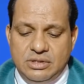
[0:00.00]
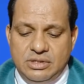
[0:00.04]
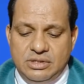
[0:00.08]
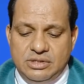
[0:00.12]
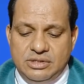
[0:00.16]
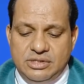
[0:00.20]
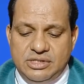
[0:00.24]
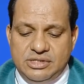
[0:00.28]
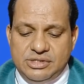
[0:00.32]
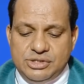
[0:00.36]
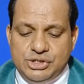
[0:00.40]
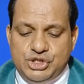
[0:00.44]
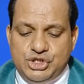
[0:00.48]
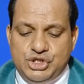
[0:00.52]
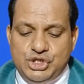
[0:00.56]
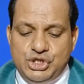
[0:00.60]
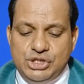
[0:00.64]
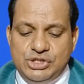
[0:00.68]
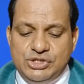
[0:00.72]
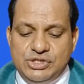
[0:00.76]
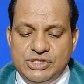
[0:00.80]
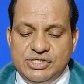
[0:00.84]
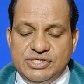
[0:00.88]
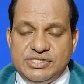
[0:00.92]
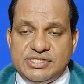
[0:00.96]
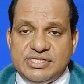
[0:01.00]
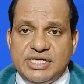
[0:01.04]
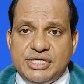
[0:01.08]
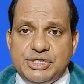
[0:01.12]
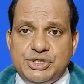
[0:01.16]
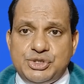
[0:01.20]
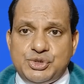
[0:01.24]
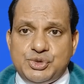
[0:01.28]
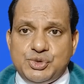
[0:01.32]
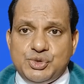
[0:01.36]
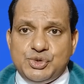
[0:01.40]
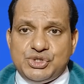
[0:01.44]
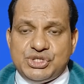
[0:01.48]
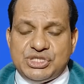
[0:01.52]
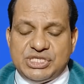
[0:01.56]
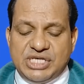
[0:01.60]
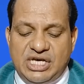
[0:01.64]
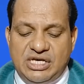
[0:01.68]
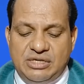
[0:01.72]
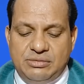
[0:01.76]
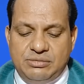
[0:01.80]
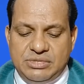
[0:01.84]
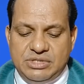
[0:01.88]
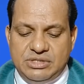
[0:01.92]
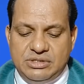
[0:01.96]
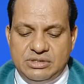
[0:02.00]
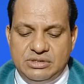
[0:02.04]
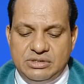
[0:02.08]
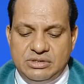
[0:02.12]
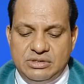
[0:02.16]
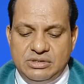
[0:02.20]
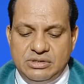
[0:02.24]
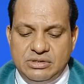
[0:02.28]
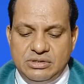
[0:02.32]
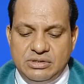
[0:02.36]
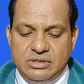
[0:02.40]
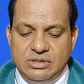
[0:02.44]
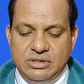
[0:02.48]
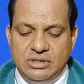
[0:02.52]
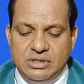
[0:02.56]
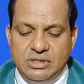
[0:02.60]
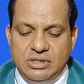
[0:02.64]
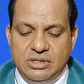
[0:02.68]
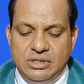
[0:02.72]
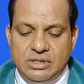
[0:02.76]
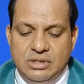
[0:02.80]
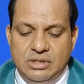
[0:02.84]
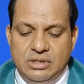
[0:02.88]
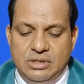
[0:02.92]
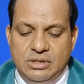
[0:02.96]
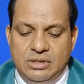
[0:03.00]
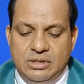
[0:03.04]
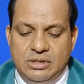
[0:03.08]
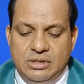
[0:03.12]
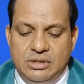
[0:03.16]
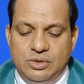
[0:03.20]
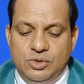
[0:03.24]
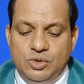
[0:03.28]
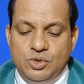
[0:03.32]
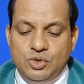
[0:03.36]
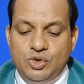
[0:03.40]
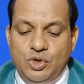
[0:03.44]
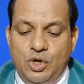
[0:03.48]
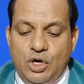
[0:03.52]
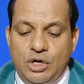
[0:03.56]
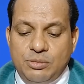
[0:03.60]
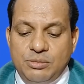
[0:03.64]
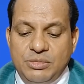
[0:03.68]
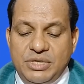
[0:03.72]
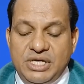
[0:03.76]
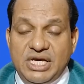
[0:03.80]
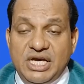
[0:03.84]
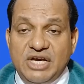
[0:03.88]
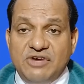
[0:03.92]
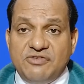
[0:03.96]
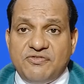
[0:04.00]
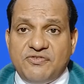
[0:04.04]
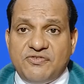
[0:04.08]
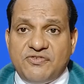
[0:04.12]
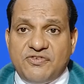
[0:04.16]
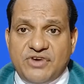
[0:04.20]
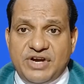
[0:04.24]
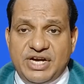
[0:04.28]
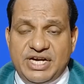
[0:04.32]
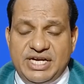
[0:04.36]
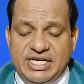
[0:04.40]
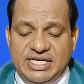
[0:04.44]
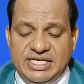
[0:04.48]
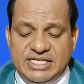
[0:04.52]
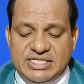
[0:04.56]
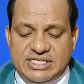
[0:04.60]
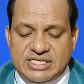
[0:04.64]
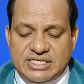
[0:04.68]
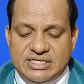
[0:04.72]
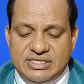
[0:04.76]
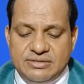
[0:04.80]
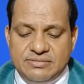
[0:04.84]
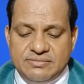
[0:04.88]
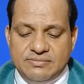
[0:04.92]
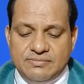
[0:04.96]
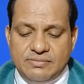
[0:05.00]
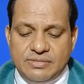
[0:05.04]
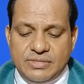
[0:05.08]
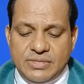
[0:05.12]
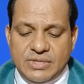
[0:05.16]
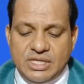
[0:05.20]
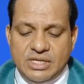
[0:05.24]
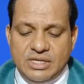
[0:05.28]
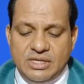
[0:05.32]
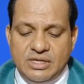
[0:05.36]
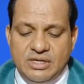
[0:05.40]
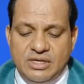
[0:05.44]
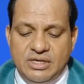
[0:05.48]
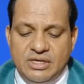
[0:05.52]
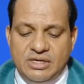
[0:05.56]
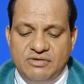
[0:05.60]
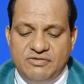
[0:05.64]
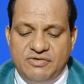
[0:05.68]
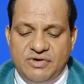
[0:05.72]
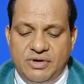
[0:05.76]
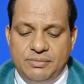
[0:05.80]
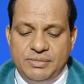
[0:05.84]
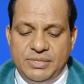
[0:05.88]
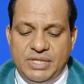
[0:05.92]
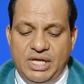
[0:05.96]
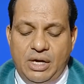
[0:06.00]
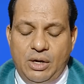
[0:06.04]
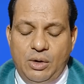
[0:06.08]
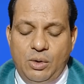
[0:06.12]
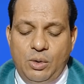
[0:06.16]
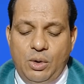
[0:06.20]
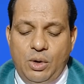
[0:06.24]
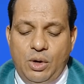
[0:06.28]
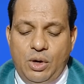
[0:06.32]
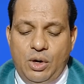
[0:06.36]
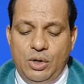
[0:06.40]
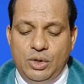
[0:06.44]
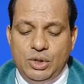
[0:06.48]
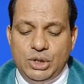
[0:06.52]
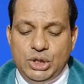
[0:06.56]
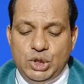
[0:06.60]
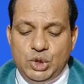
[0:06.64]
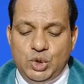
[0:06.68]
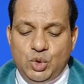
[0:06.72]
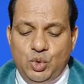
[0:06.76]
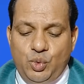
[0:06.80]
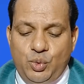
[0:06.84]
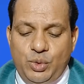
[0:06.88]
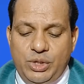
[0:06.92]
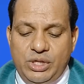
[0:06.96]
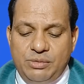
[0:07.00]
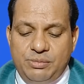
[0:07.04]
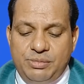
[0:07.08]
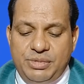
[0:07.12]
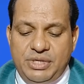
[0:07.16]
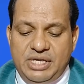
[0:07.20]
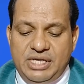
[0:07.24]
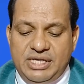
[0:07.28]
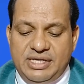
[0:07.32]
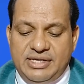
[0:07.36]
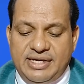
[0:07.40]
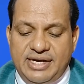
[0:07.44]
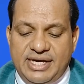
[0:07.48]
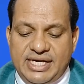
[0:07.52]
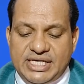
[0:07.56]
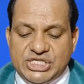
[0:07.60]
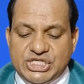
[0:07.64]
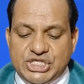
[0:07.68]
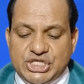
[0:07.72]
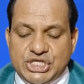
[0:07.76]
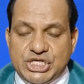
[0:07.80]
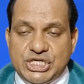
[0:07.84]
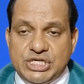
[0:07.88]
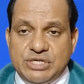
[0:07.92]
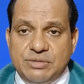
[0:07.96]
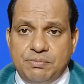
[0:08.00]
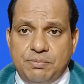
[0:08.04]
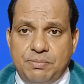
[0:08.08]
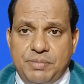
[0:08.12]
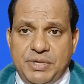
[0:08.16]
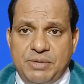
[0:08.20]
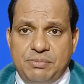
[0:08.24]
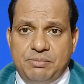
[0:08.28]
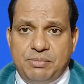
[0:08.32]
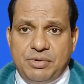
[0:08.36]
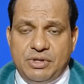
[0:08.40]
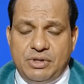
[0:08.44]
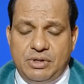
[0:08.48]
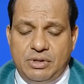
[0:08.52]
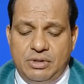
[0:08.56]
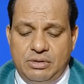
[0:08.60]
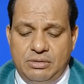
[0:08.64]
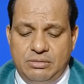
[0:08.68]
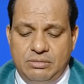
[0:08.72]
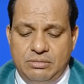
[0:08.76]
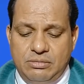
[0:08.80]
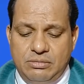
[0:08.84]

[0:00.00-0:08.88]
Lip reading: Then Jesus said to Simon, "Do not be afraid. From now on you will be catching people."